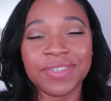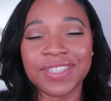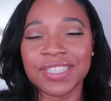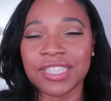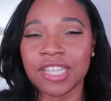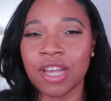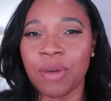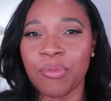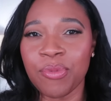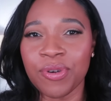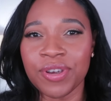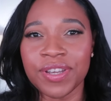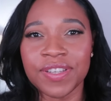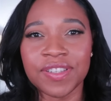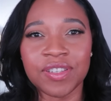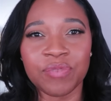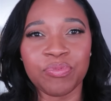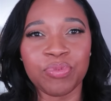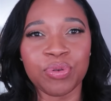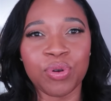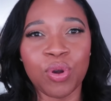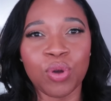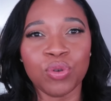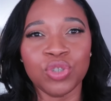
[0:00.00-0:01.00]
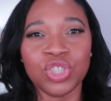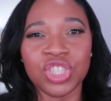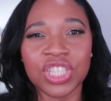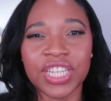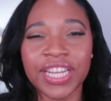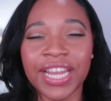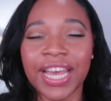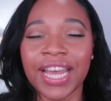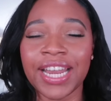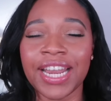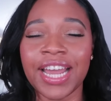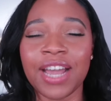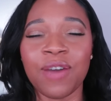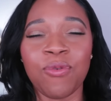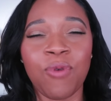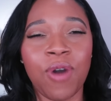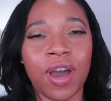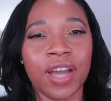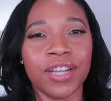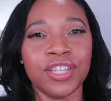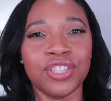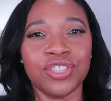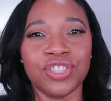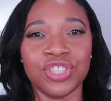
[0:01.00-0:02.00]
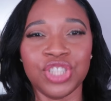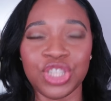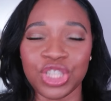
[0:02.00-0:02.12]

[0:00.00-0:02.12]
summer is approaching, and I wanted to